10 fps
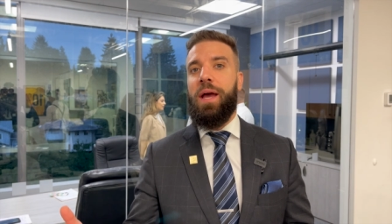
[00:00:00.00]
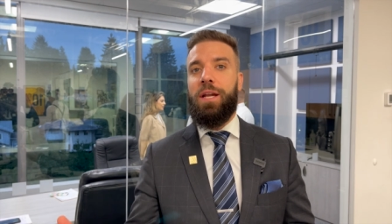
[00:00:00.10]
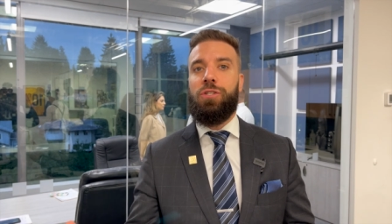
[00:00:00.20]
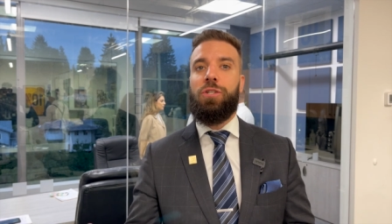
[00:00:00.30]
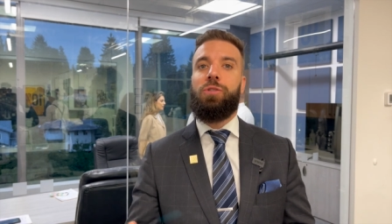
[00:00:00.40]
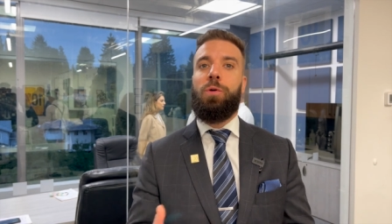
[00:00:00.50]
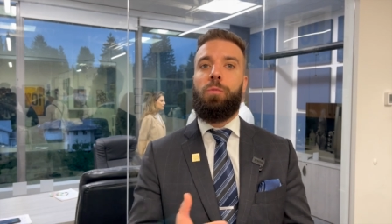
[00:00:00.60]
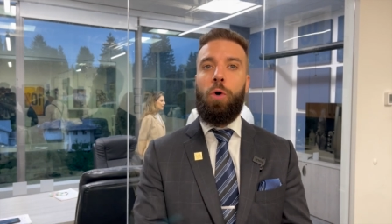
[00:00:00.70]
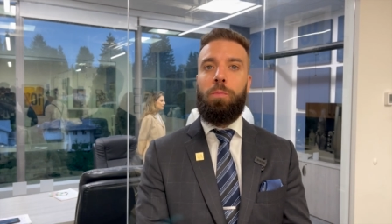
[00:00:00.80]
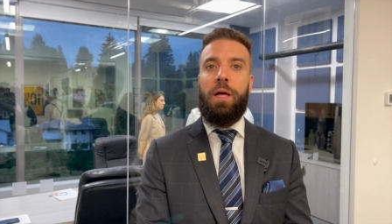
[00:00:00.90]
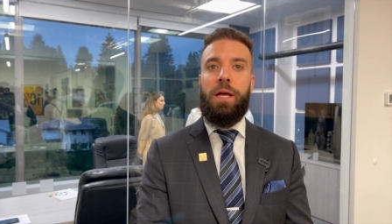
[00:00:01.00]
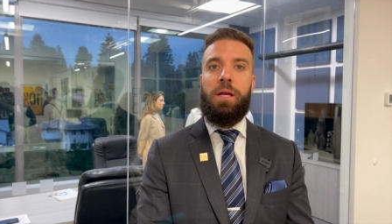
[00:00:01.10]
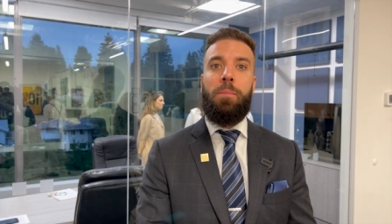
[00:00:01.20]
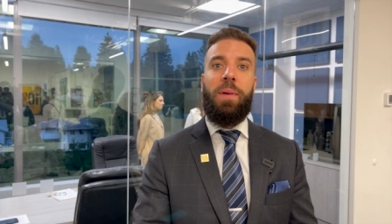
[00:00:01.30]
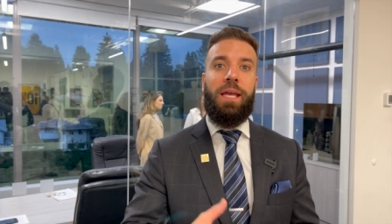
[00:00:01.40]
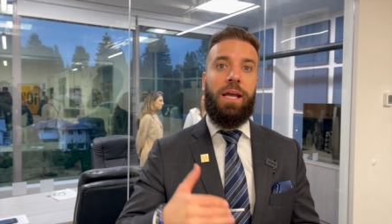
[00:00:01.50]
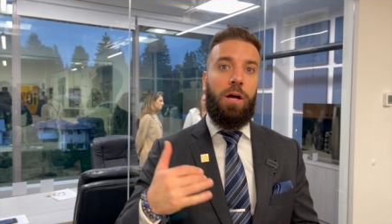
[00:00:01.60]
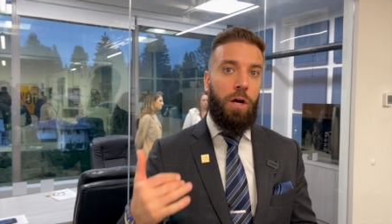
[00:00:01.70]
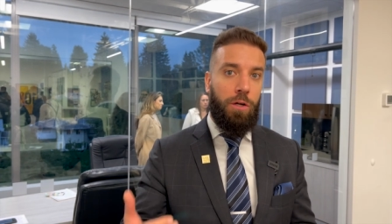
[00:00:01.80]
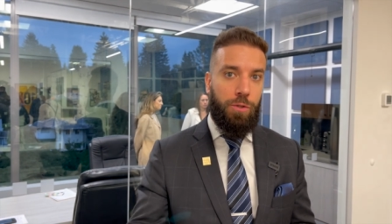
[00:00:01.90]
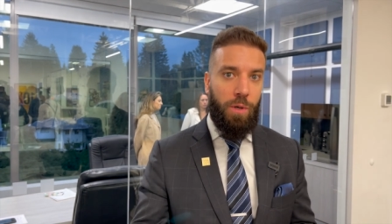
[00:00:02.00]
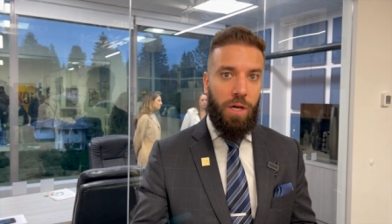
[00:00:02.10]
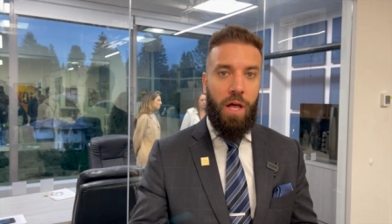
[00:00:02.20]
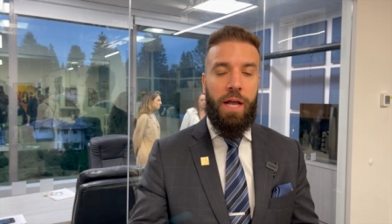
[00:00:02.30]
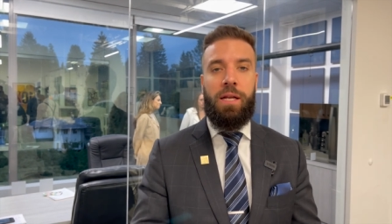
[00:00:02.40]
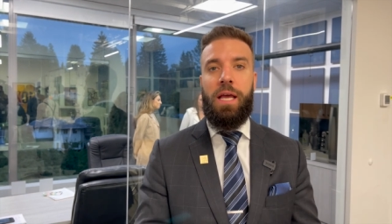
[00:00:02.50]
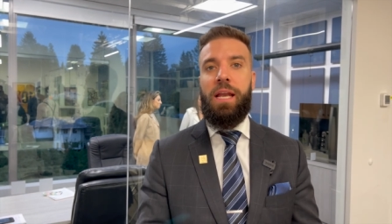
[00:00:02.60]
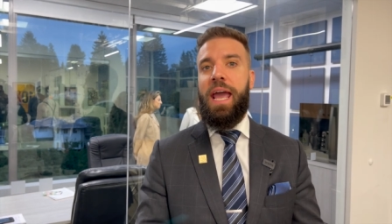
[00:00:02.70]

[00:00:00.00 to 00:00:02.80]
managers would role play making a call to a client and